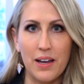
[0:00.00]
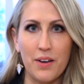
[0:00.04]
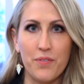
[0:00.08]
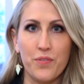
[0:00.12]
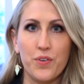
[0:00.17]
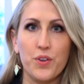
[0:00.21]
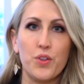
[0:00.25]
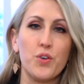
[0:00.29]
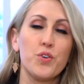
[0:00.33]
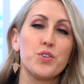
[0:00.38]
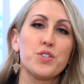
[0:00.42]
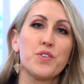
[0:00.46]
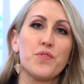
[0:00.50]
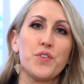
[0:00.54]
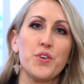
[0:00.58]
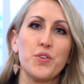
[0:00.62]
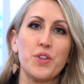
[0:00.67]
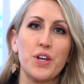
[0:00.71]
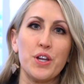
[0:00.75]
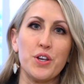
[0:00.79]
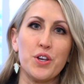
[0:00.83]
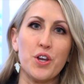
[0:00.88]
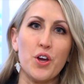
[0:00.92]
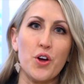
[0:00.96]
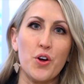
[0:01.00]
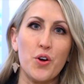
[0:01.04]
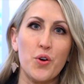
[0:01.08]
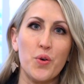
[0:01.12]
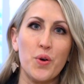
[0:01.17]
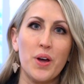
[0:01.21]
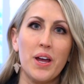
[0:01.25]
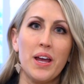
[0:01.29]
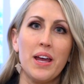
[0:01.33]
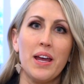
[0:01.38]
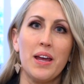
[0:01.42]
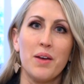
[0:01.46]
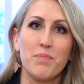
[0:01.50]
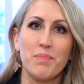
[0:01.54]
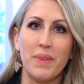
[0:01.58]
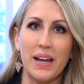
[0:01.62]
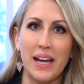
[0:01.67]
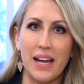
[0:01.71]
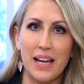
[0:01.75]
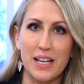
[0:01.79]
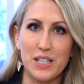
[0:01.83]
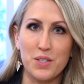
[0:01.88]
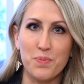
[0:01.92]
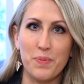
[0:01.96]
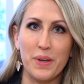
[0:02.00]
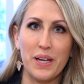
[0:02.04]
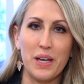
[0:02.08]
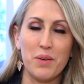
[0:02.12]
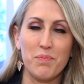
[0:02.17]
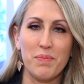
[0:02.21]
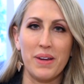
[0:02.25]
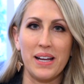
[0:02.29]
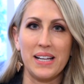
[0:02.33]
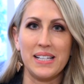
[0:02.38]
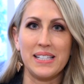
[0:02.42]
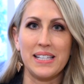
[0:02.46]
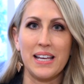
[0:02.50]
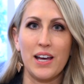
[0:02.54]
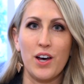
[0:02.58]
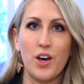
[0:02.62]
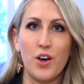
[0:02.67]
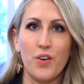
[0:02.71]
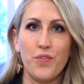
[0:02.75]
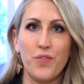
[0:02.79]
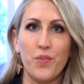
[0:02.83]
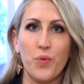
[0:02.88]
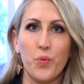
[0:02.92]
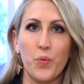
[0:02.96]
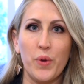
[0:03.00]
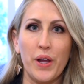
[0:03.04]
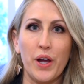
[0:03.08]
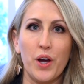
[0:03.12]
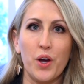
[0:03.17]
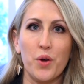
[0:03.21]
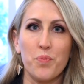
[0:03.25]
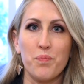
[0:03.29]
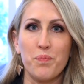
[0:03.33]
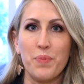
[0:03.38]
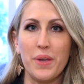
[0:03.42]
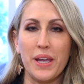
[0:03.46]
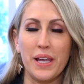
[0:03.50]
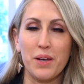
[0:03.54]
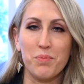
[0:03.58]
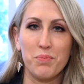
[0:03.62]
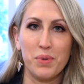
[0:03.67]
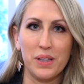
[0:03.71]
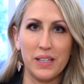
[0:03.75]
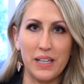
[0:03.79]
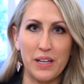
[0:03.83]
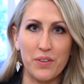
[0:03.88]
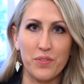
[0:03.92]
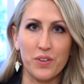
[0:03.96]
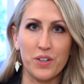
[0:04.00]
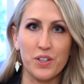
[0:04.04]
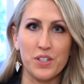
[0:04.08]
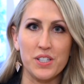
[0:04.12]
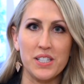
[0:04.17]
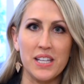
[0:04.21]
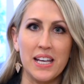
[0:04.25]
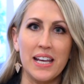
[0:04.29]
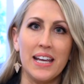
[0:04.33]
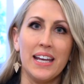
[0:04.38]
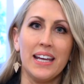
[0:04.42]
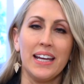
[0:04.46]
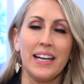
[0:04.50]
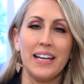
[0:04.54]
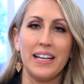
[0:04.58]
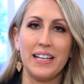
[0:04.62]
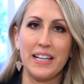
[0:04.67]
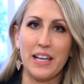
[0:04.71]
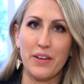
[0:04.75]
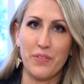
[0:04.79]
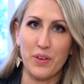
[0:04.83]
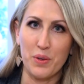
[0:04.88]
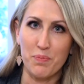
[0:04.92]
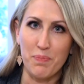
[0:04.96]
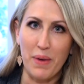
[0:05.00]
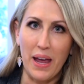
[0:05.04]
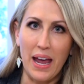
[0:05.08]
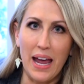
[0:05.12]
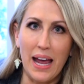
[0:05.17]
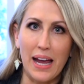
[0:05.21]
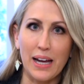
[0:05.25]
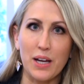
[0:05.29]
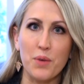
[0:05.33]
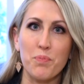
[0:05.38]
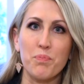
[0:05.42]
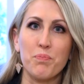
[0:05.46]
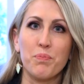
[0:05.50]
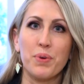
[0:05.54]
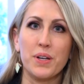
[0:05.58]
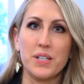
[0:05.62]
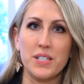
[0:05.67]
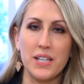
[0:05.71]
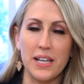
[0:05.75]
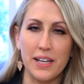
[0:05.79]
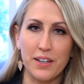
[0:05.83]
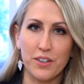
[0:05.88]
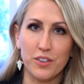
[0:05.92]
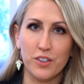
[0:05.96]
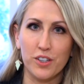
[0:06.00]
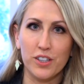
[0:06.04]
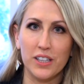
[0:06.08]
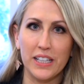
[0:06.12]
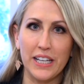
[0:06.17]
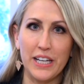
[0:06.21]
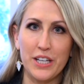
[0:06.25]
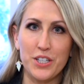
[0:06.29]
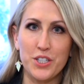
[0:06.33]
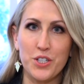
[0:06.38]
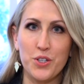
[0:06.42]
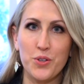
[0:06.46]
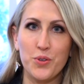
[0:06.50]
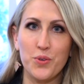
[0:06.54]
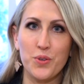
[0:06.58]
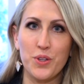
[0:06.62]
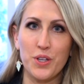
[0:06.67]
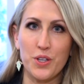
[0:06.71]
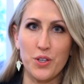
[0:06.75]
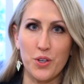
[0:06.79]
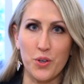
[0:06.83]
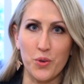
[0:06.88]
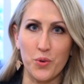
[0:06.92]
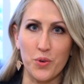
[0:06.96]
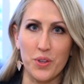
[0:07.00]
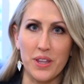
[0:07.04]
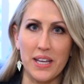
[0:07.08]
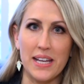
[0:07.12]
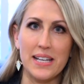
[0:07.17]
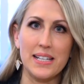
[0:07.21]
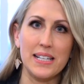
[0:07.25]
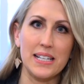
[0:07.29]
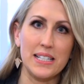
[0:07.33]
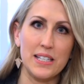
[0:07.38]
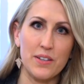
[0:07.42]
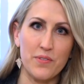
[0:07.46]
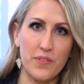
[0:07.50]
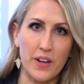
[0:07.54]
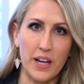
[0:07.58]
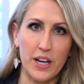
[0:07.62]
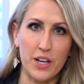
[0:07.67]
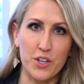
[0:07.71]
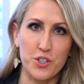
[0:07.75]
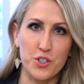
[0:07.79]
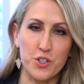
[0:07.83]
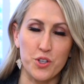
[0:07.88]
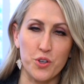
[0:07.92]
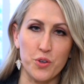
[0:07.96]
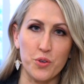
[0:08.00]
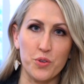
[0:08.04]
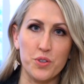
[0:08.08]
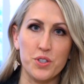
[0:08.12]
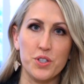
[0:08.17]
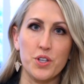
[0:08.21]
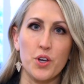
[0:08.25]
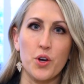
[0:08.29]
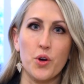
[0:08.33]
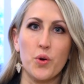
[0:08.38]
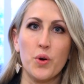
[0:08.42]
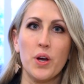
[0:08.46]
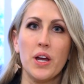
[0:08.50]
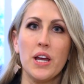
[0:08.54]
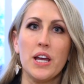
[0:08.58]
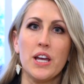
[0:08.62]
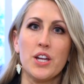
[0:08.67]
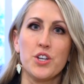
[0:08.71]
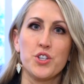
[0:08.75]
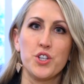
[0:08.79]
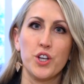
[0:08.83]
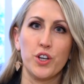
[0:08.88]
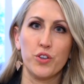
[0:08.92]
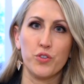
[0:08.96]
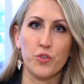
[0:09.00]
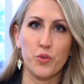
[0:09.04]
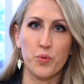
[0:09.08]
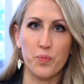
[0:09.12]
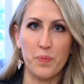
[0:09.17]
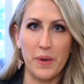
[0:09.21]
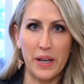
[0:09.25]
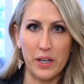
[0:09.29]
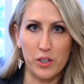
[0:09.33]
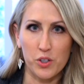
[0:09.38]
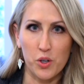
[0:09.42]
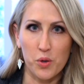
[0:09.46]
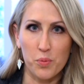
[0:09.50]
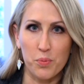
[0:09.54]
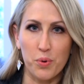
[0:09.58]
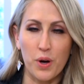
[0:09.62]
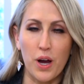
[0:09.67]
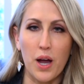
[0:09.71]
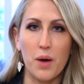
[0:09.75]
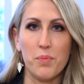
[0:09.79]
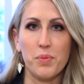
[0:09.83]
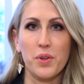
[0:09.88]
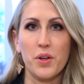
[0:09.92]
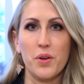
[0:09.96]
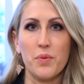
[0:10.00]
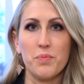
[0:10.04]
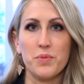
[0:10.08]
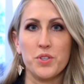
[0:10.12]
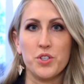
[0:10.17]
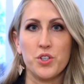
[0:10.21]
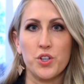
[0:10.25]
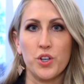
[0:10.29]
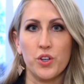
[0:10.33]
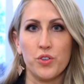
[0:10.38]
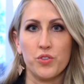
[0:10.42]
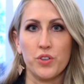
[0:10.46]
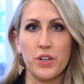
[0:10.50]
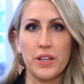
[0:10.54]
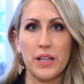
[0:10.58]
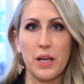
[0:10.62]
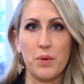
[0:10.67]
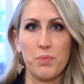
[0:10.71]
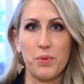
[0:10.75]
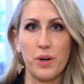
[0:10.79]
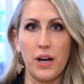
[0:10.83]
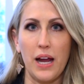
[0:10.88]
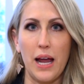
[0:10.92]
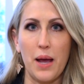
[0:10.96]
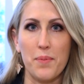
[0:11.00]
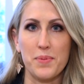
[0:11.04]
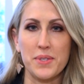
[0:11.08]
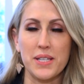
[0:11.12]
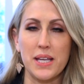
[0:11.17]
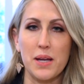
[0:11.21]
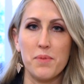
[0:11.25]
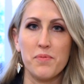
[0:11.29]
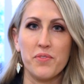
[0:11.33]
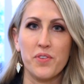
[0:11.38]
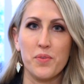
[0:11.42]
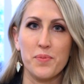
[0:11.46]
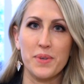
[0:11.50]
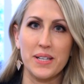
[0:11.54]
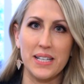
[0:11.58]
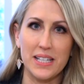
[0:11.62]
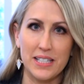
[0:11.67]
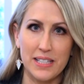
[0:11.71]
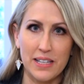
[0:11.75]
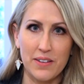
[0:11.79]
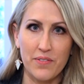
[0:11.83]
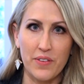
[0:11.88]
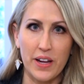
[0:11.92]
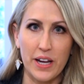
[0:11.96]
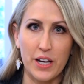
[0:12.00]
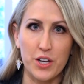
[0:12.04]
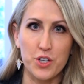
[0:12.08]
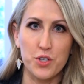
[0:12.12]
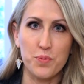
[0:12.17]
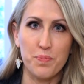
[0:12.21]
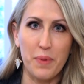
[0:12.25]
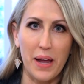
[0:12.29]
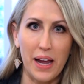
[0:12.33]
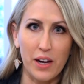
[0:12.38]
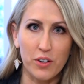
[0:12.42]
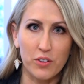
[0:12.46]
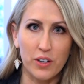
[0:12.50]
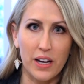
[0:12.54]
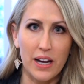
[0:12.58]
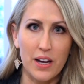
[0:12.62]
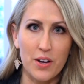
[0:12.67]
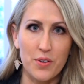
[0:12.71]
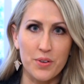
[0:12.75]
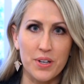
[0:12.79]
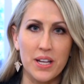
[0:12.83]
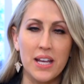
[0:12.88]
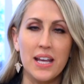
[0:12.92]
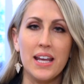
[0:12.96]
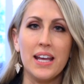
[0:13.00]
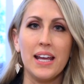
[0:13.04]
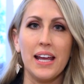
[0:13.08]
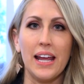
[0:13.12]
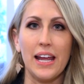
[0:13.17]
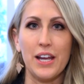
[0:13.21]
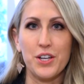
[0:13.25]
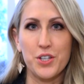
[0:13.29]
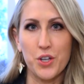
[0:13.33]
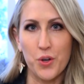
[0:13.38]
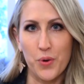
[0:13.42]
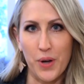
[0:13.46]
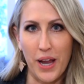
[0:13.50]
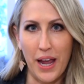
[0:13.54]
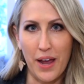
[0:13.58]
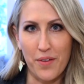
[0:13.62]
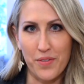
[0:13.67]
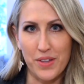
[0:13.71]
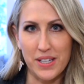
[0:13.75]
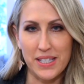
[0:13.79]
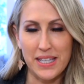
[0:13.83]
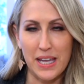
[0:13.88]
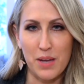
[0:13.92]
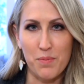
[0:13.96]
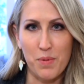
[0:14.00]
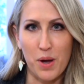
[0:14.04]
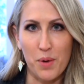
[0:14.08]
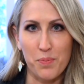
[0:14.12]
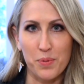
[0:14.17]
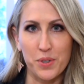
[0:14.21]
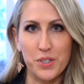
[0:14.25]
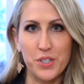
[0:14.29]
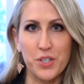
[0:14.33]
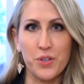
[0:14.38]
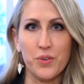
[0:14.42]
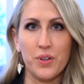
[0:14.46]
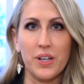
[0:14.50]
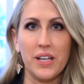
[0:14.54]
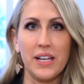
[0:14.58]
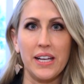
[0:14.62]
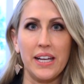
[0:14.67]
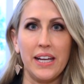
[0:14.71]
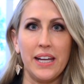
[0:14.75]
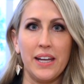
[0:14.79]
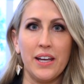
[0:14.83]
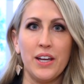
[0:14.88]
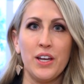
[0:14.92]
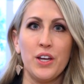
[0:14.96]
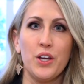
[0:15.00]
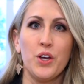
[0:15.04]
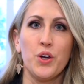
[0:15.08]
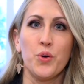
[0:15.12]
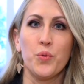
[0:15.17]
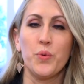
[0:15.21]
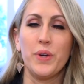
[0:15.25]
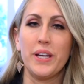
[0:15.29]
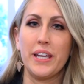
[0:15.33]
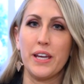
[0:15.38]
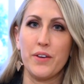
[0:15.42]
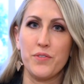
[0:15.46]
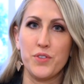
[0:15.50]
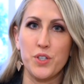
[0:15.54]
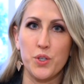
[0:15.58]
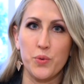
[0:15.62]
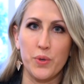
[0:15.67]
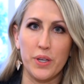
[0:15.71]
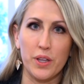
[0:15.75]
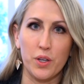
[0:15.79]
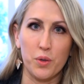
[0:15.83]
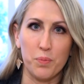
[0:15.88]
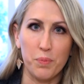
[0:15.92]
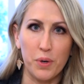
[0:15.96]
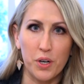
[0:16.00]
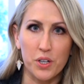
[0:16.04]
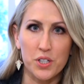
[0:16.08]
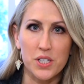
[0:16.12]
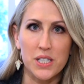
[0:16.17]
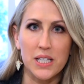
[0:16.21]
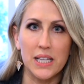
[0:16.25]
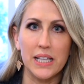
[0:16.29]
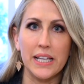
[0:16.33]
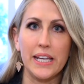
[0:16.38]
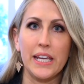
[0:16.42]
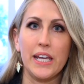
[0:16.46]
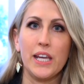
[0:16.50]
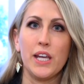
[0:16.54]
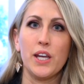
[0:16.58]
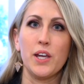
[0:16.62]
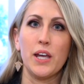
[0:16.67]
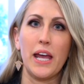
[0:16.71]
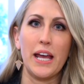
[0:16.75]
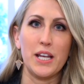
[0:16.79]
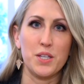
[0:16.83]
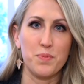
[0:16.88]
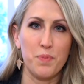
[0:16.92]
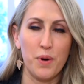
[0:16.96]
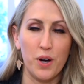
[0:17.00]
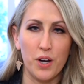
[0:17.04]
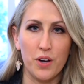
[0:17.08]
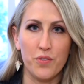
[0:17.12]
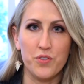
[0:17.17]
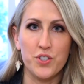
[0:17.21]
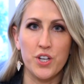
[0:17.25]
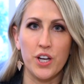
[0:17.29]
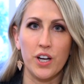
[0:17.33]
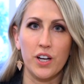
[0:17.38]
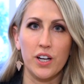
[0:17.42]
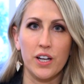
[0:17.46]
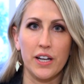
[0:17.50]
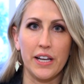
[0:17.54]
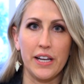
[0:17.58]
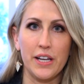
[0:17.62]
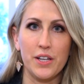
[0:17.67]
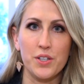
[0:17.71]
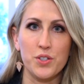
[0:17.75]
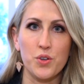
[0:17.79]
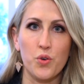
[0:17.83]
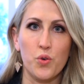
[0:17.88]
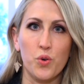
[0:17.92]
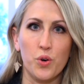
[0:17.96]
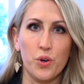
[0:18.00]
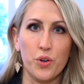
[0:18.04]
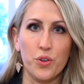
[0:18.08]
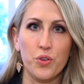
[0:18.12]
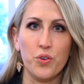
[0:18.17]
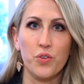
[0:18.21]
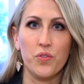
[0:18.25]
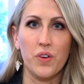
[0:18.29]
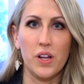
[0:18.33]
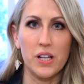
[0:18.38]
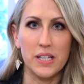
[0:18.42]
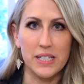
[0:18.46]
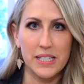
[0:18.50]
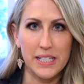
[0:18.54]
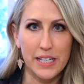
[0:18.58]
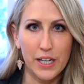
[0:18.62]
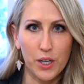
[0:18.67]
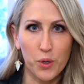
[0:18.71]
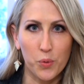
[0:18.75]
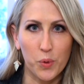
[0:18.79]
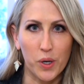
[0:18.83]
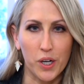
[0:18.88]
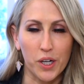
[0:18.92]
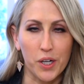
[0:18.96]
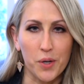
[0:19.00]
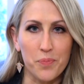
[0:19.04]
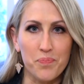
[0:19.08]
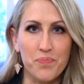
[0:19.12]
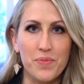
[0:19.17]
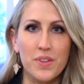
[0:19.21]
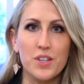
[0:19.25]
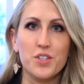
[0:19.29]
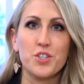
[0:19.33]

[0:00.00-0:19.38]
Uh, for those of you that know, my husband and myself, we are big believers in giving back, particularly to the youth and disadvantaged youth. So, children with medical problems, children that perhaps come from a disadvantaged background and don't have the same opportunity we give to either personally, as part of charities, or through volunteer work.